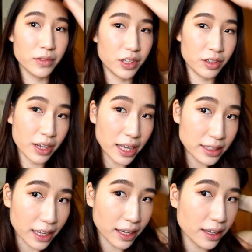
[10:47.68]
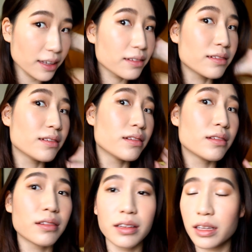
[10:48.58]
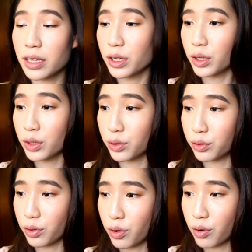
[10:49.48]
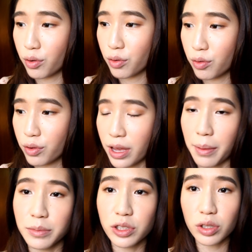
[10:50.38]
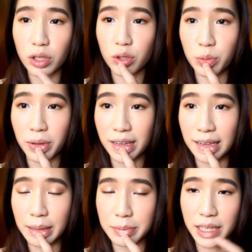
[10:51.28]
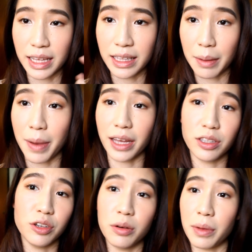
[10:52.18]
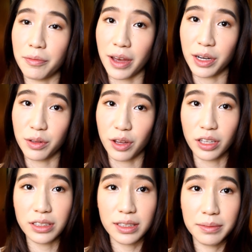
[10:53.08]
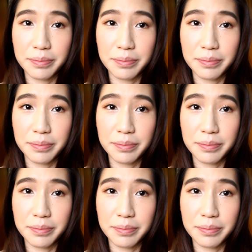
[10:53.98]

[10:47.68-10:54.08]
Do you guys like it? So yeah, I'm just gonna do my lips and get back to you on my final thoughts.